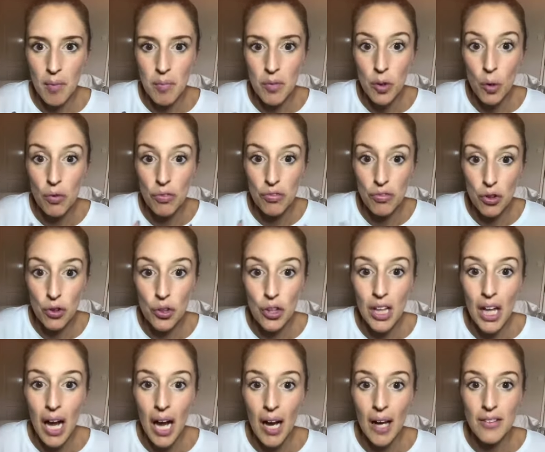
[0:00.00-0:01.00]
front
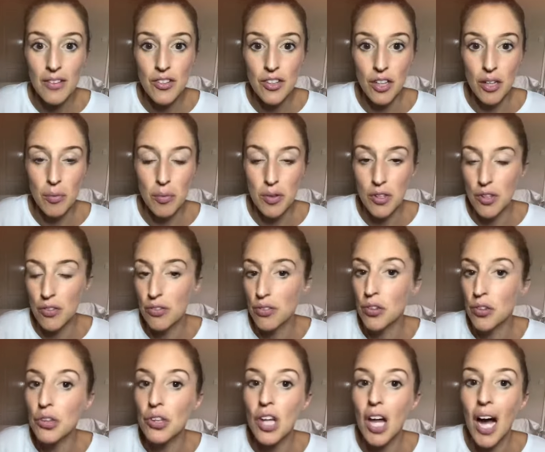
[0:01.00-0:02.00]
line do, and your
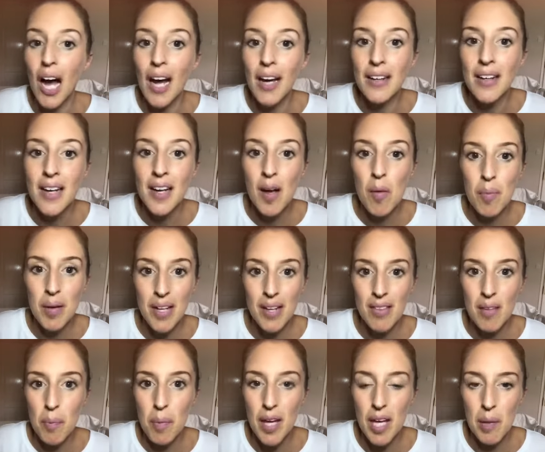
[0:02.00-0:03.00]
front line being the
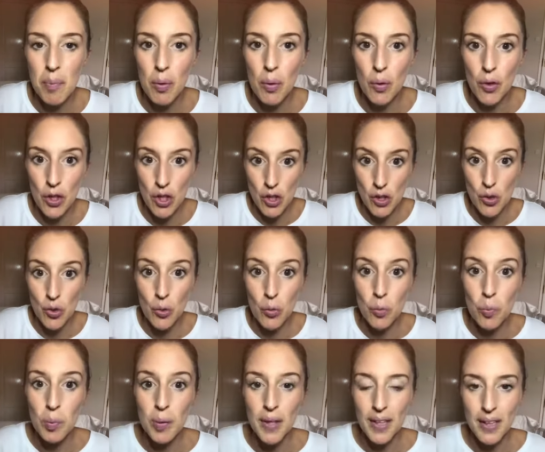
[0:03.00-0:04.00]
people that you
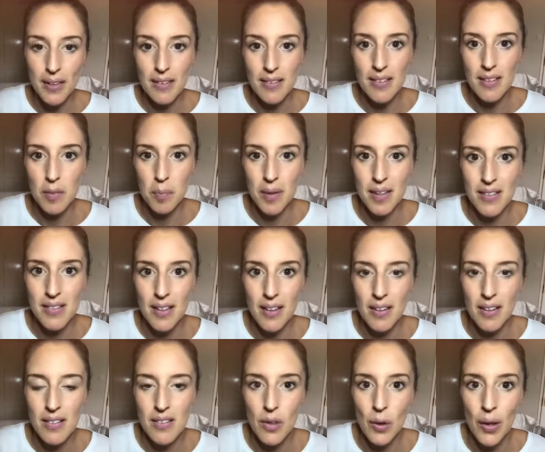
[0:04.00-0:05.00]
bring into the
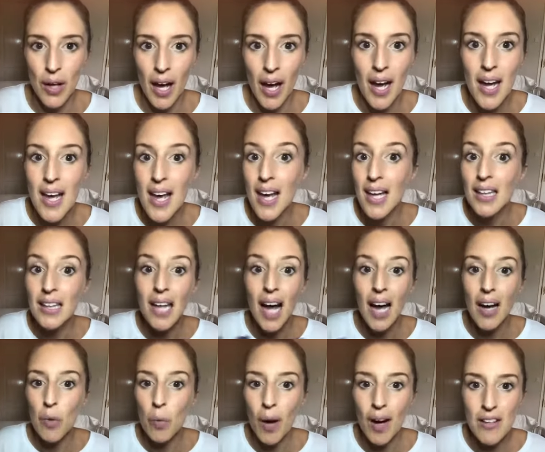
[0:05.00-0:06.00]
business, okay?
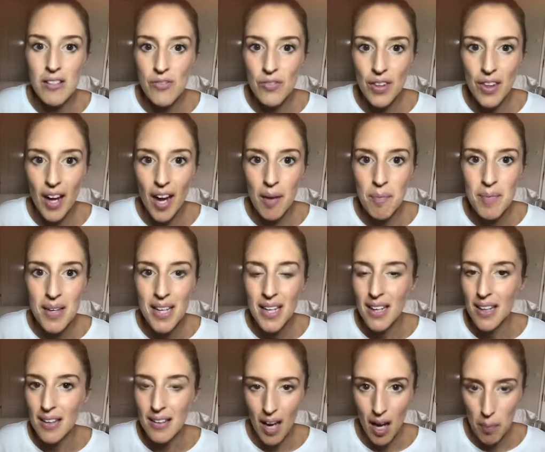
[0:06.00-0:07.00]
Likewise for them,
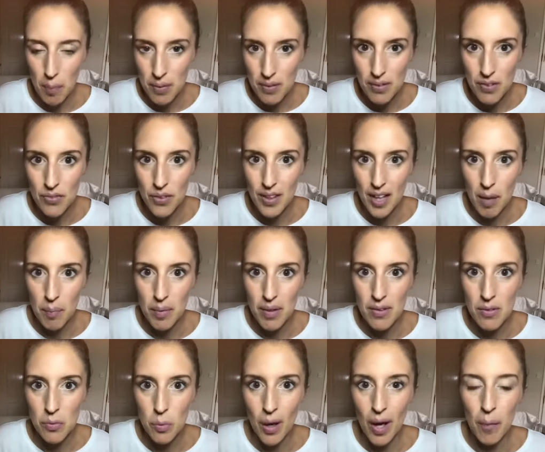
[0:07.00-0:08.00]
it happens for them
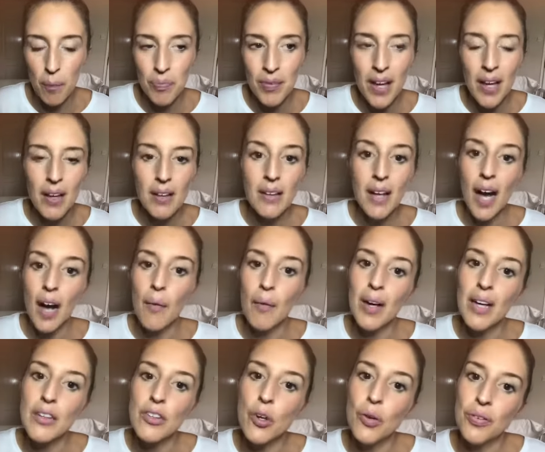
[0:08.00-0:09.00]
as well. Now,
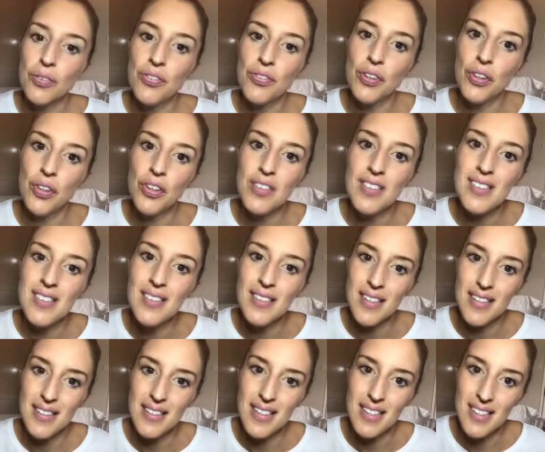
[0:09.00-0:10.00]
in your first
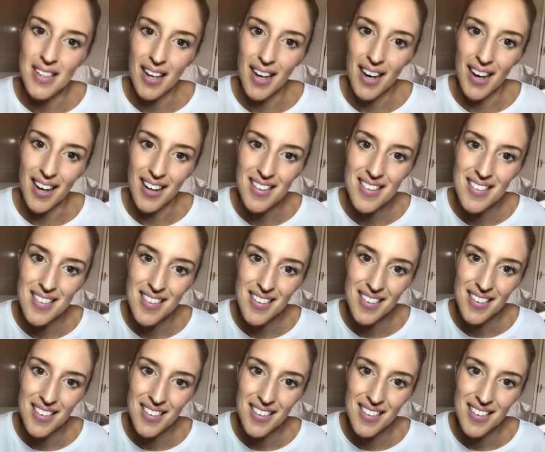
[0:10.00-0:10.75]
60 days,